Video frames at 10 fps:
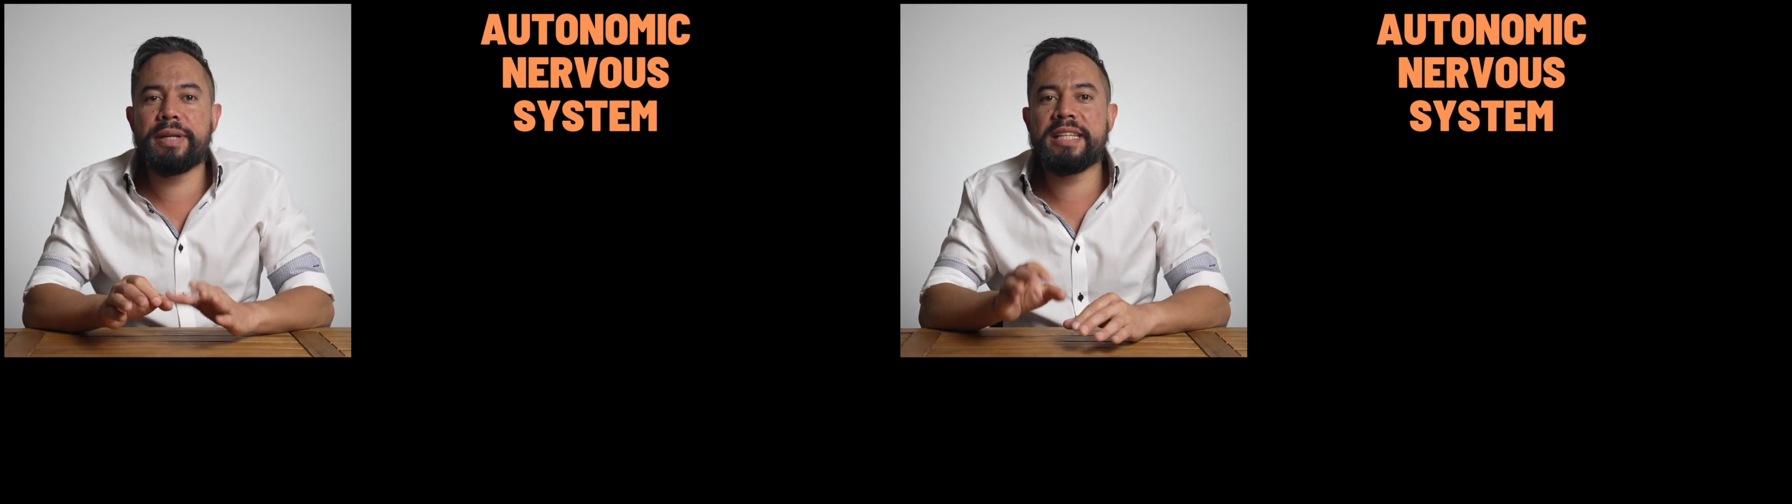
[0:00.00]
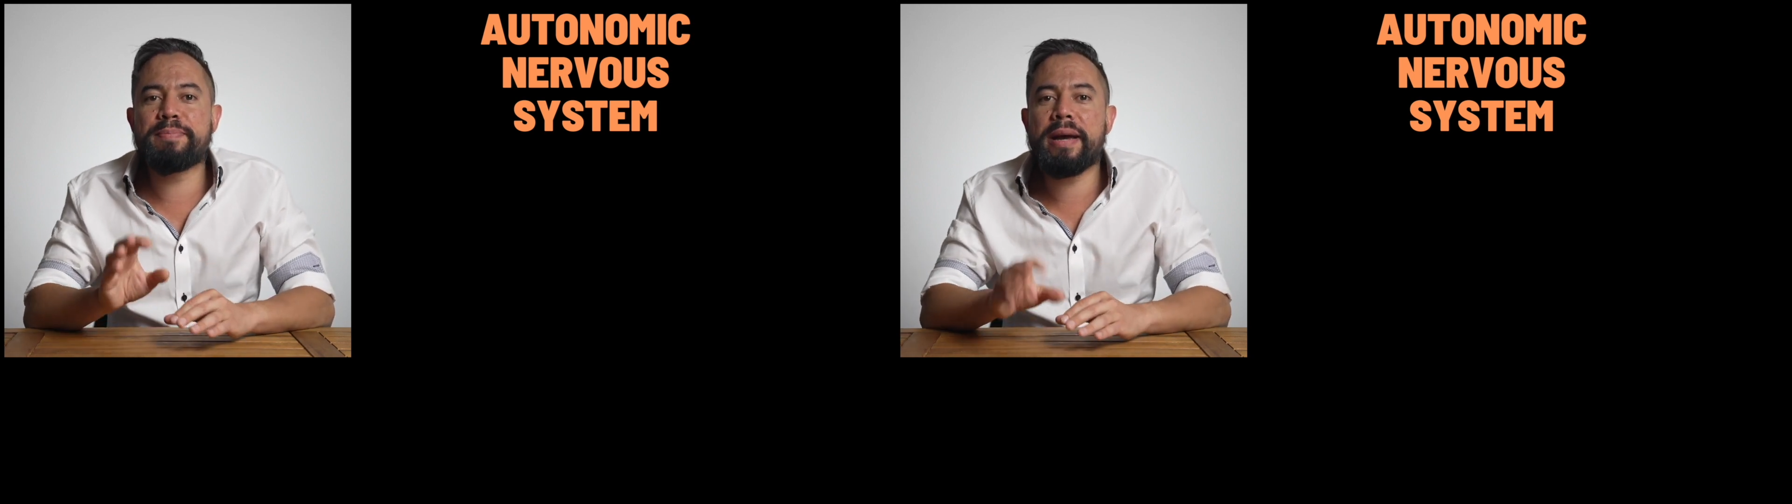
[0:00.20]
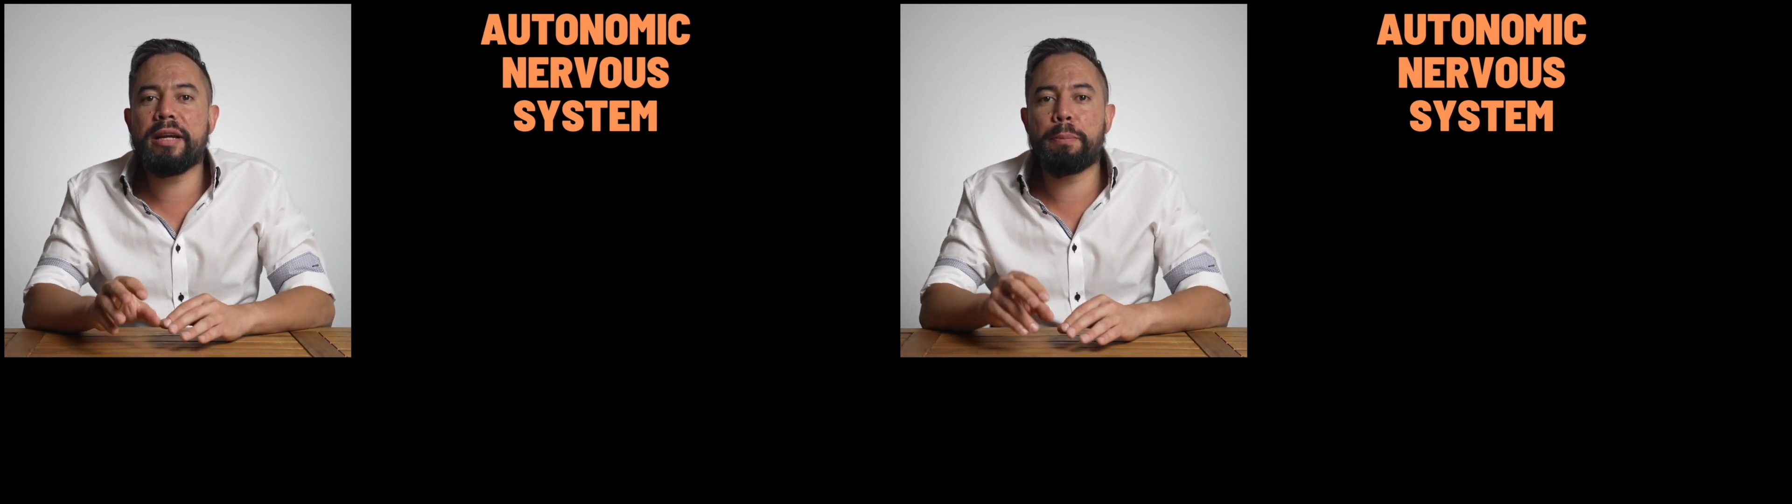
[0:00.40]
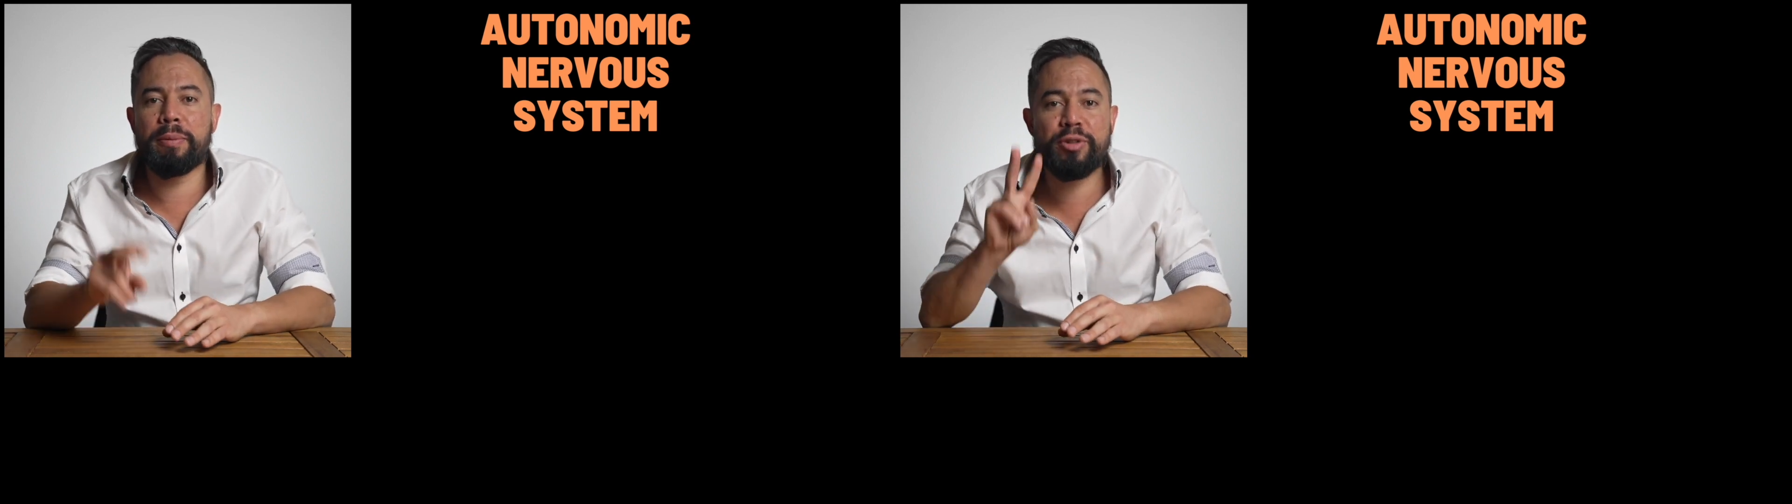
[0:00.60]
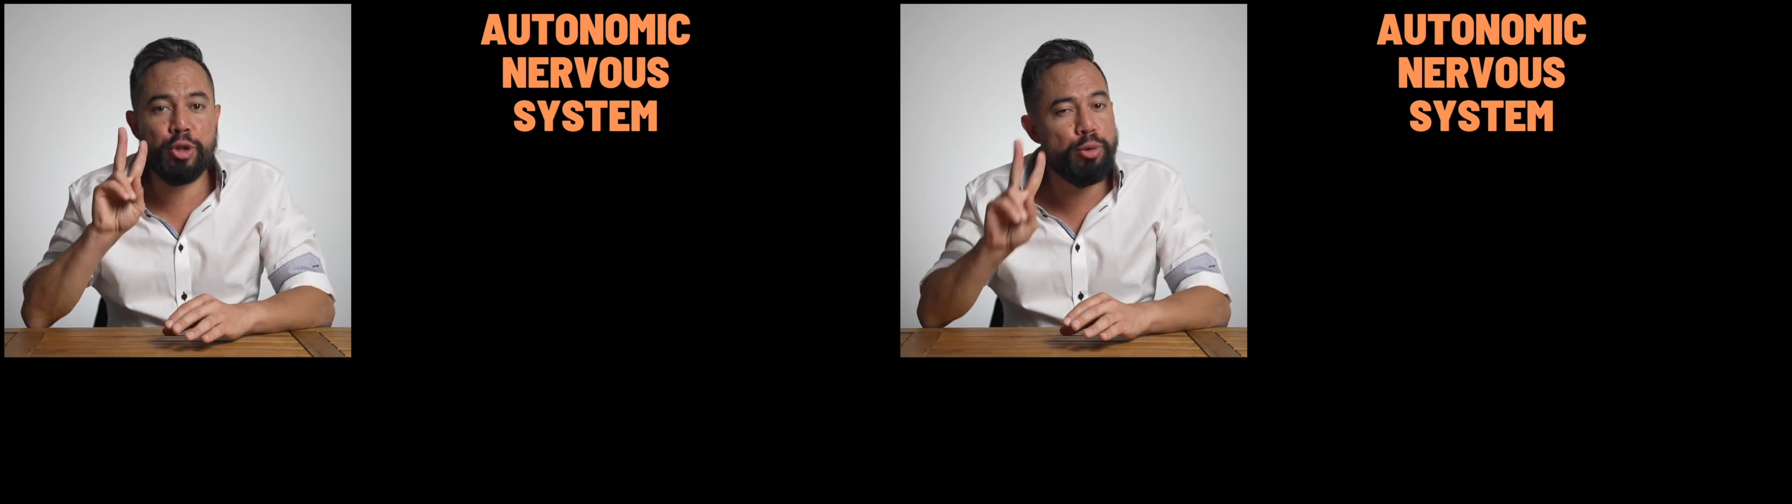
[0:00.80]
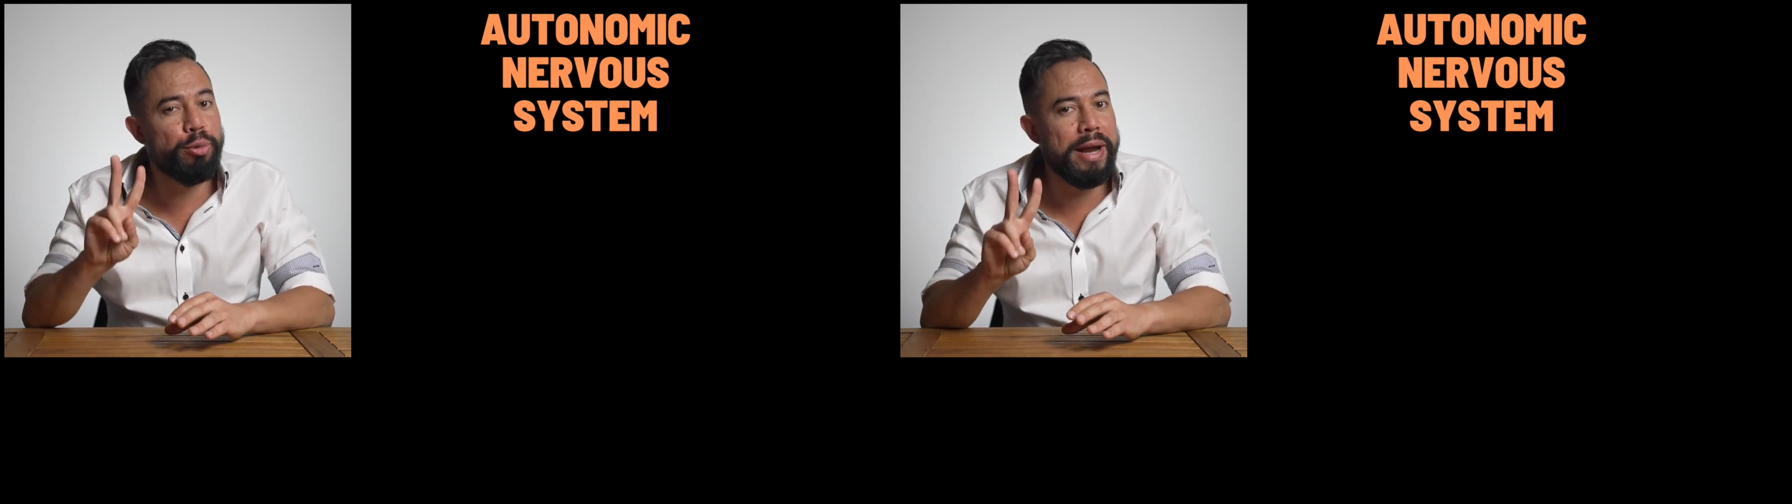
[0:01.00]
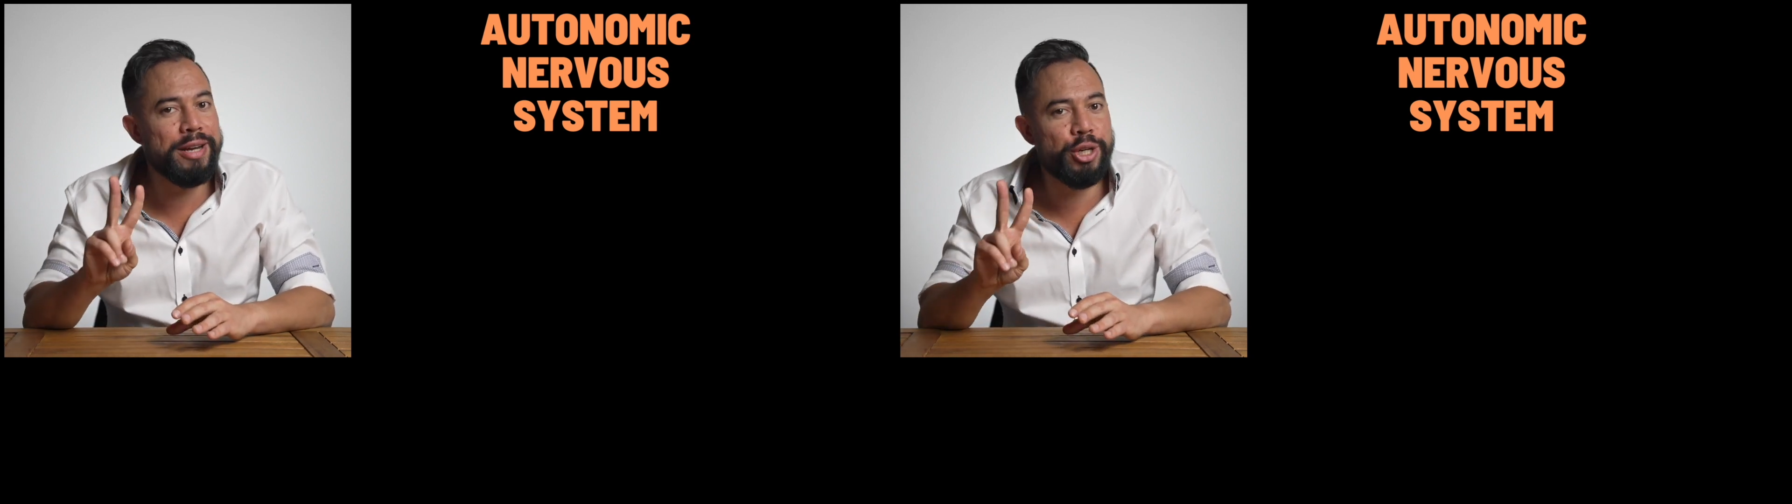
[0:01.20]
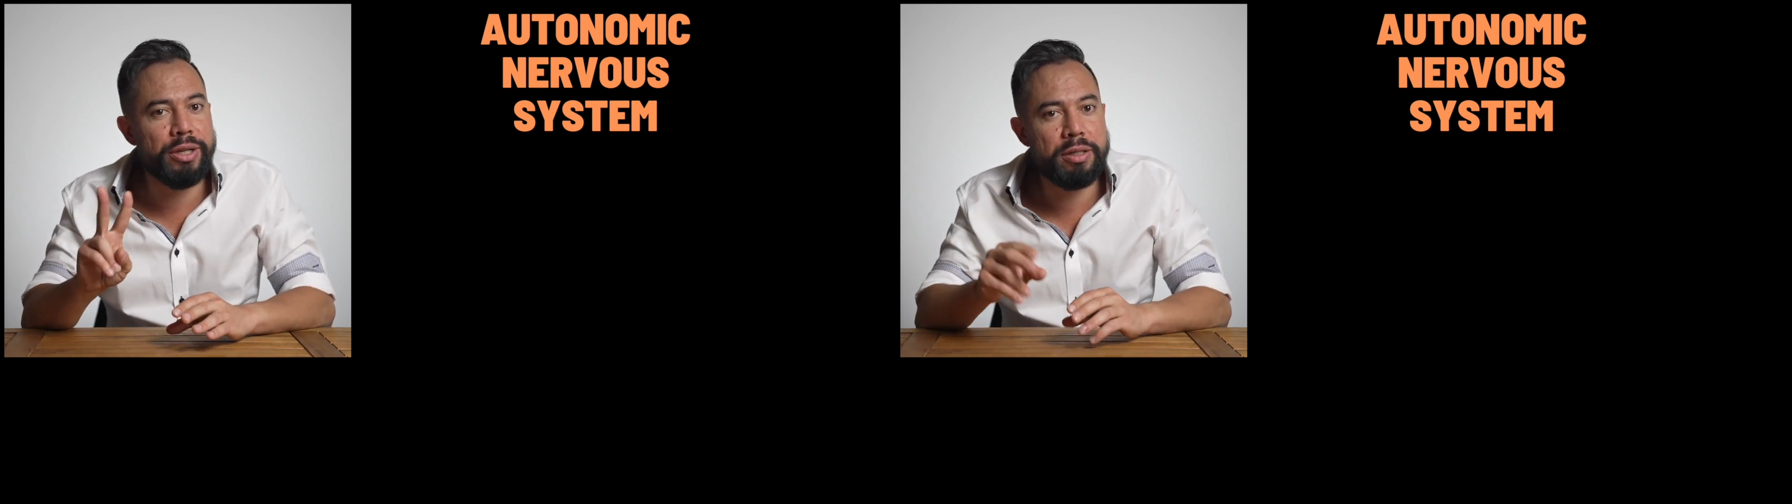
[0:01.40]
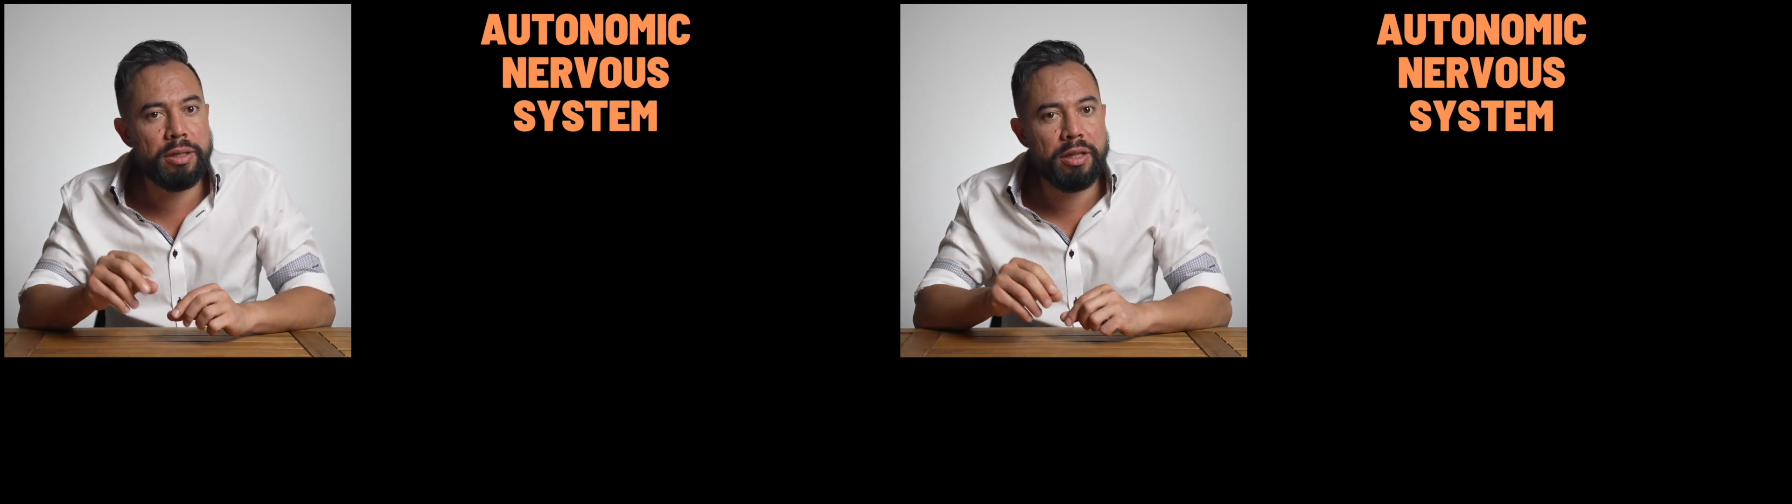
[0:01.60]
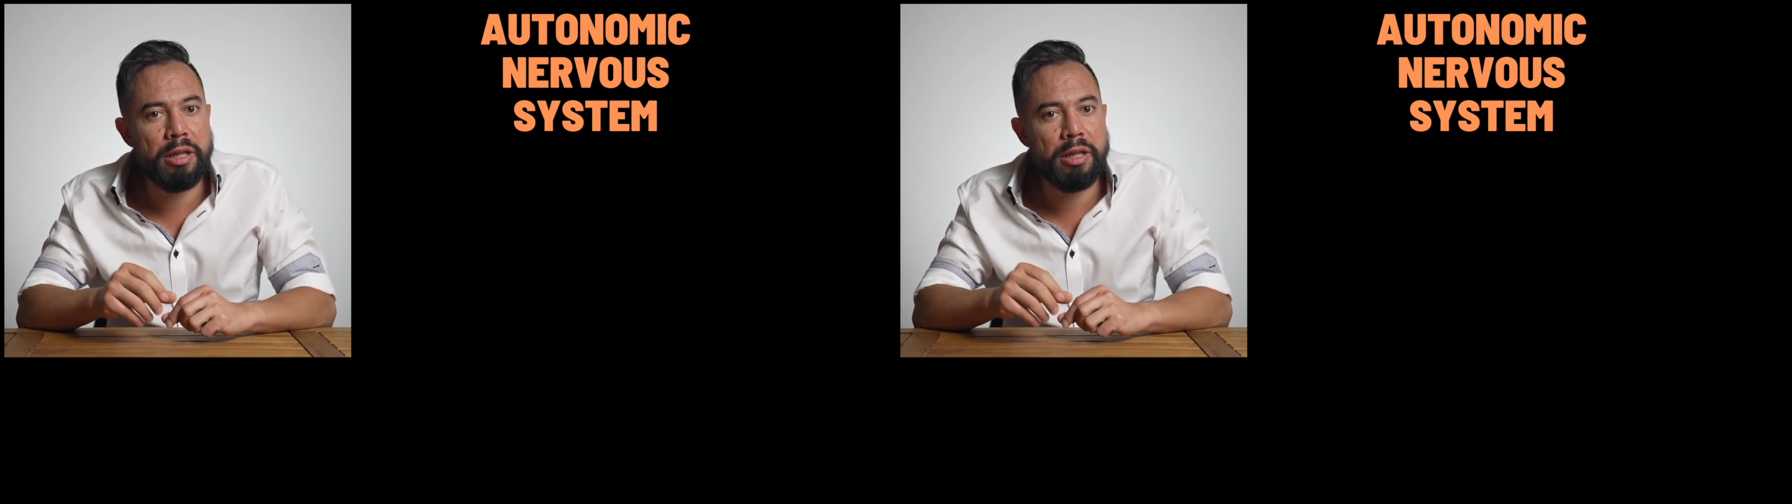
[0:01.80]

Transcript: is made up of 2 branches,